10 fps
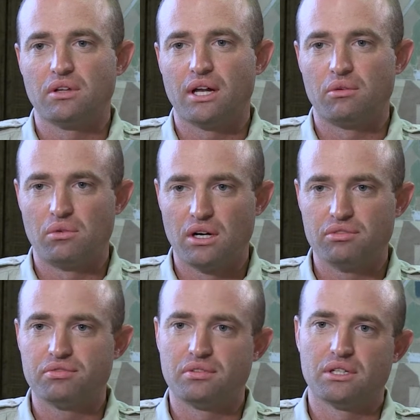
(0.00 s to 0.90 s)
a lot of
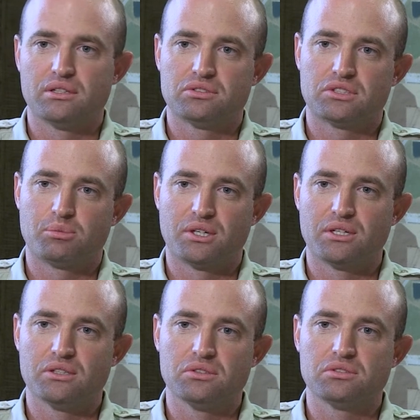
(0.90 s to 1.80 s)
rough stripper
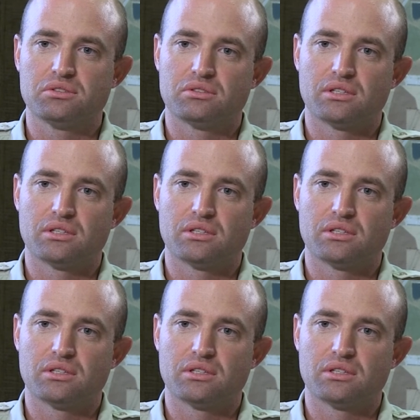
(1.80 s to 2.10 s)
hills